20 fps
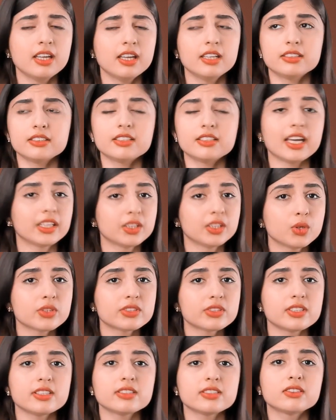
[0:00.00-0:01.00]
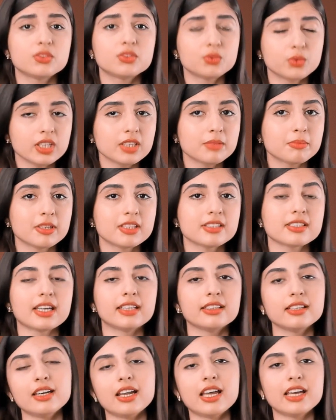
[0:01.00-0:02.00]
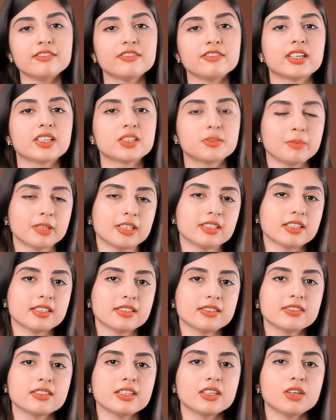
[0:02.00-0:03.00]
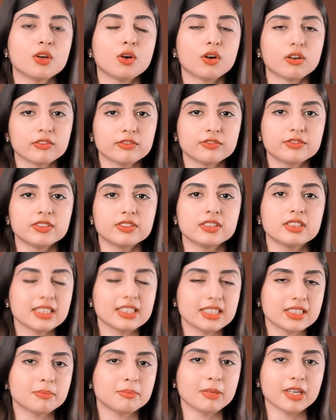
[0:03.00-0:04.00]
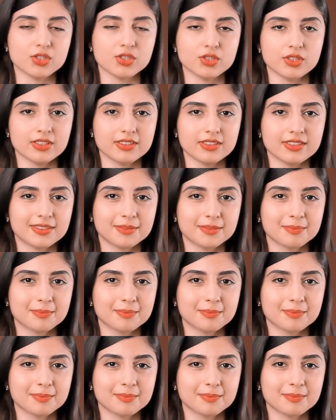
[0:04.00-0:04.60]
the diagnosis, the treatment, and the life expectancy of these patients.